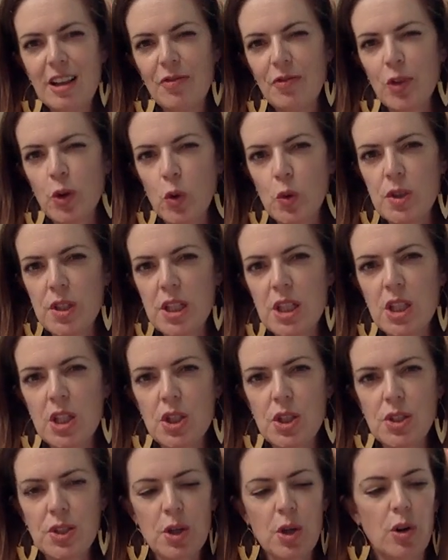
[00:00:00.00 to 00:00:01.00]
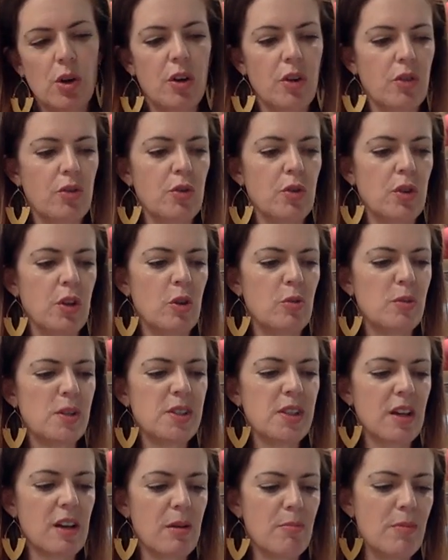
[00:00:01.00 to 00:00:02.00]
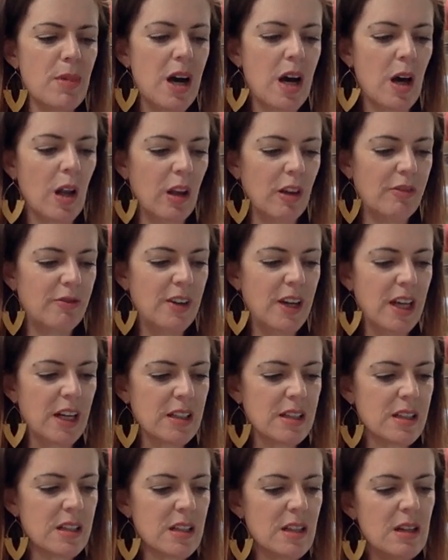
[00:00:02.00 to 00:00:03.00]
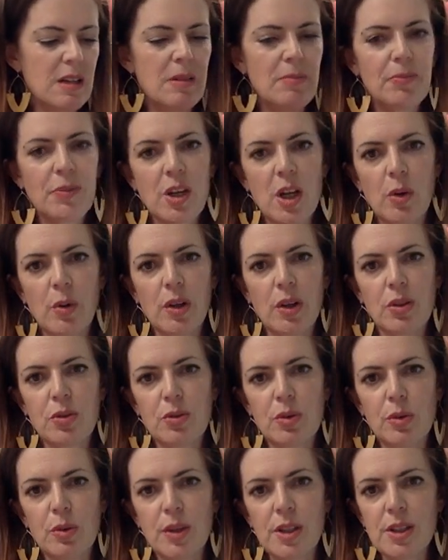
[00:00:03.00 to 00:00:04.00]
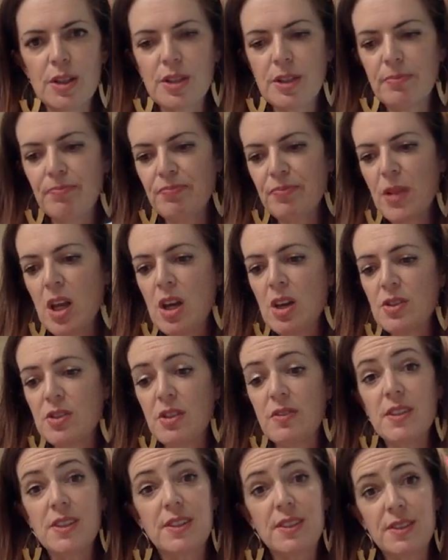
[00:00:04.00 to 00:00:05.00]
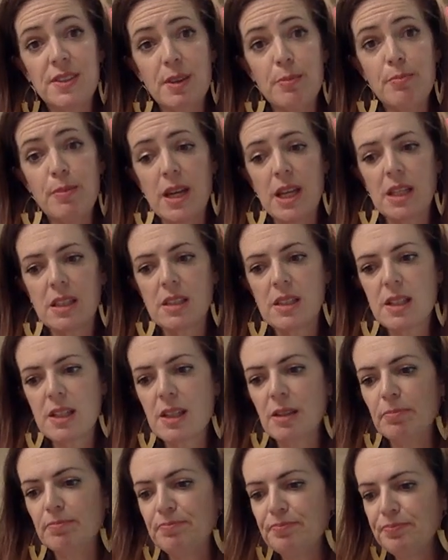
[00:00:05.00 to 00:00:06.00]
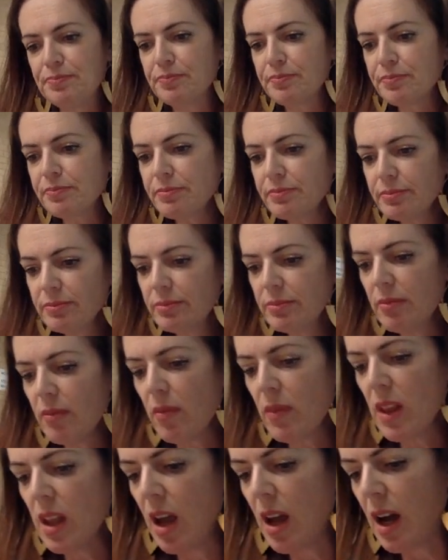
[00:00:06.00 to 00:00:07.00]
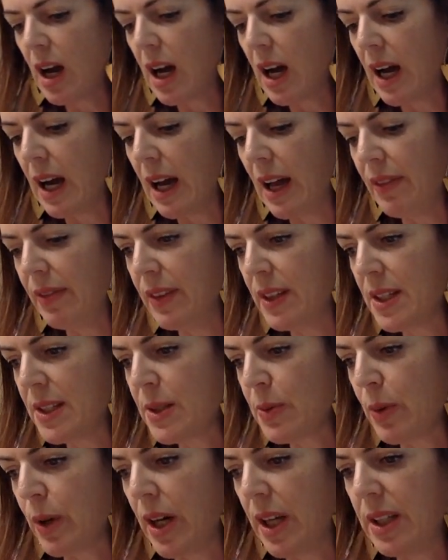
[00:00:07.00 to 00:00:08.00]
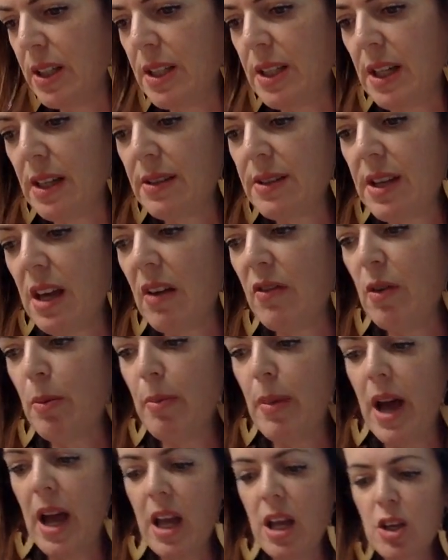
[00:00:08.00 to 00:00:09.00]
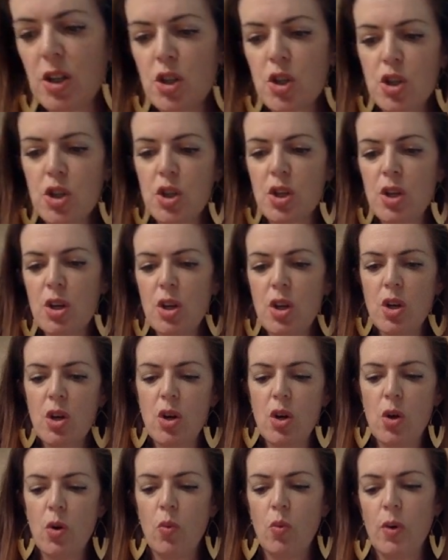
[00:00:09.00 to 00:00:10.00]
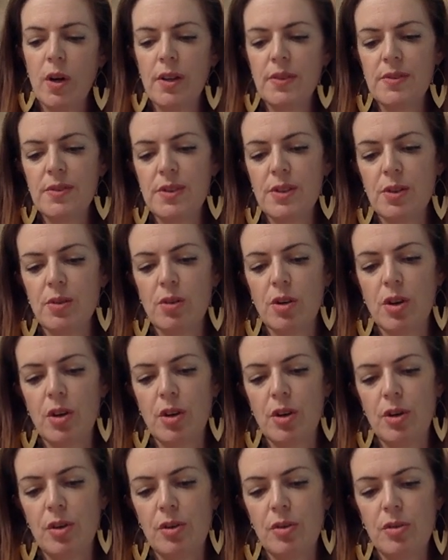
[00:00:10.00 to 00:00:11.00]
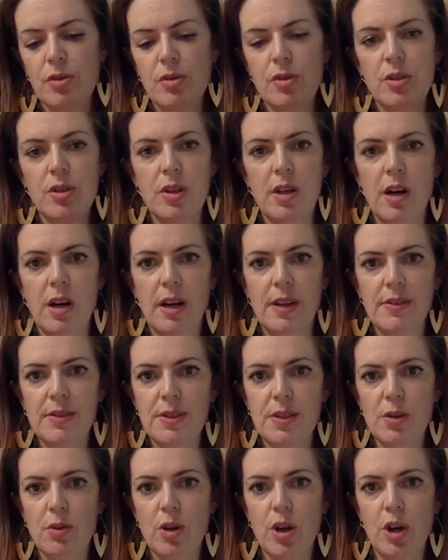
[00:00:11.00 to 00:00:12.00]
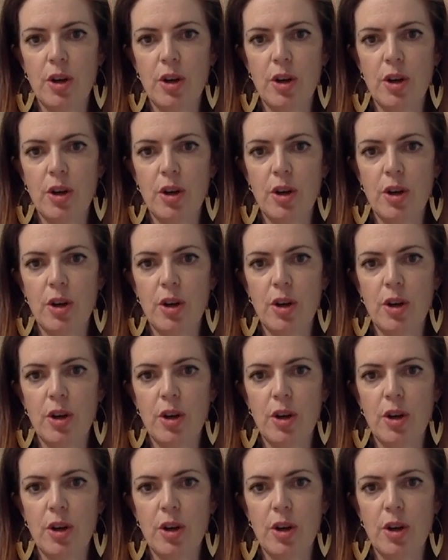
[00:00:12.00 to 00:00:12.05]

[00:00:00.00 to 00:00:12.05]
little tinges going through there, almost like a marl effect going through it. So this is the mint. And this one does have a match, 1090.